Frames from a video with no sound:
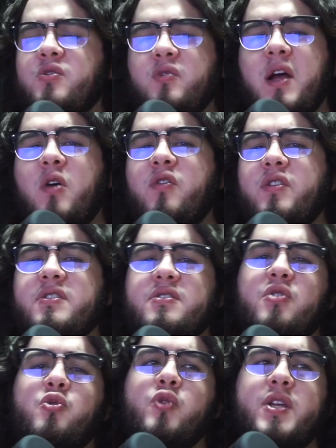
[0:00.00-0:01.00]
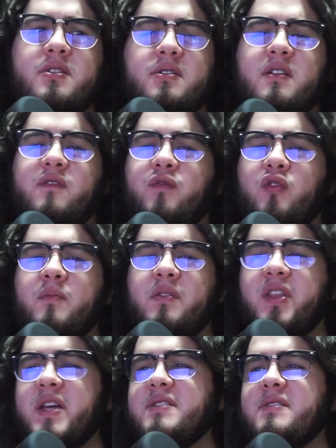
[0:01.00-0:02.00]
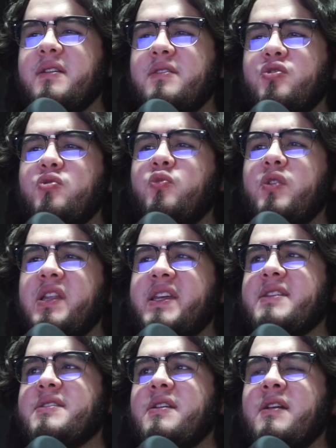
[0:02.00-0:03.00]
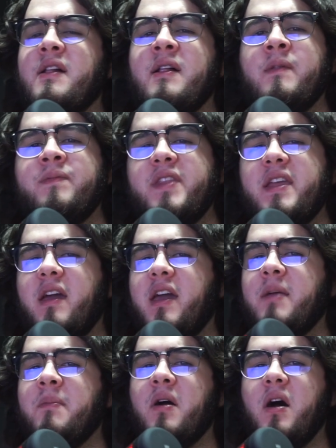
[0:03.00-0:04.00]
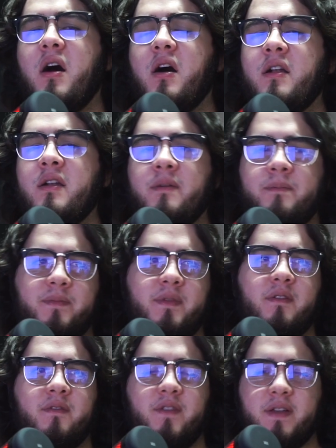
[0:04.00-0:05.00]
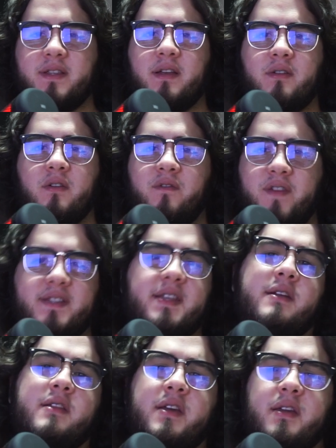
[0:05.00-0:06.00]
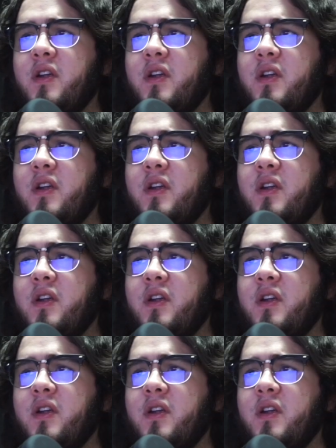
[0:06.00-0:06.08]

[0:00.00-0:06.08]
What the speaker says: So now there's no reason for Bethesda to release the game on physically.